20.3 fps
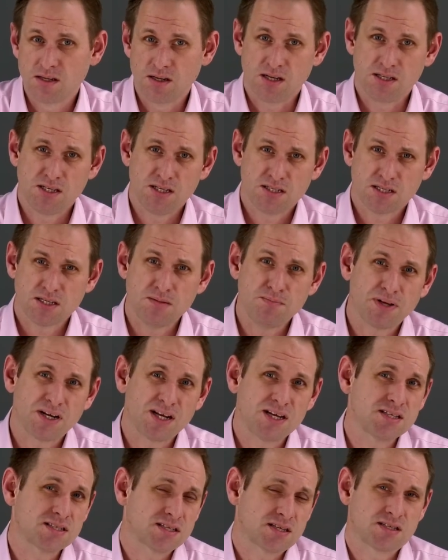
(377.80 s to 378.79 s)
And the
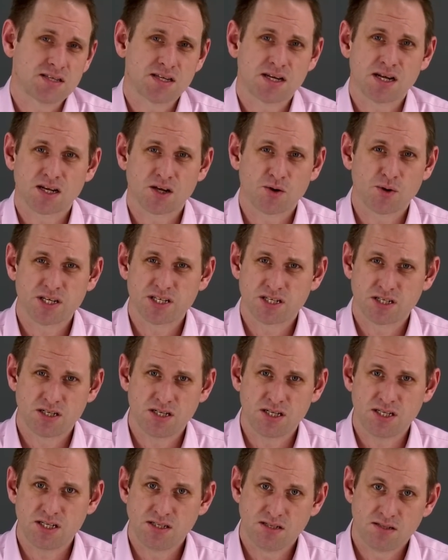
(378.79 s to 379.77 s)
simple answer to that
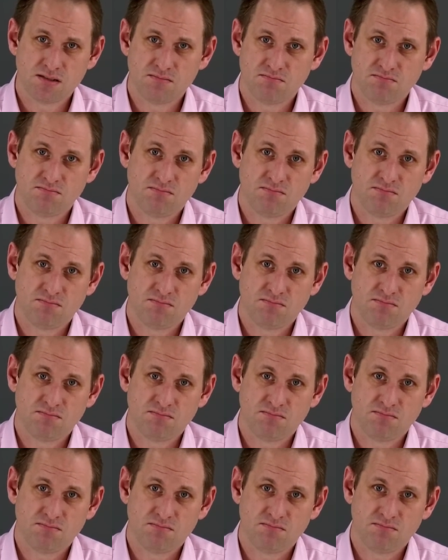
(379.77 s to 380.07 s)
question is,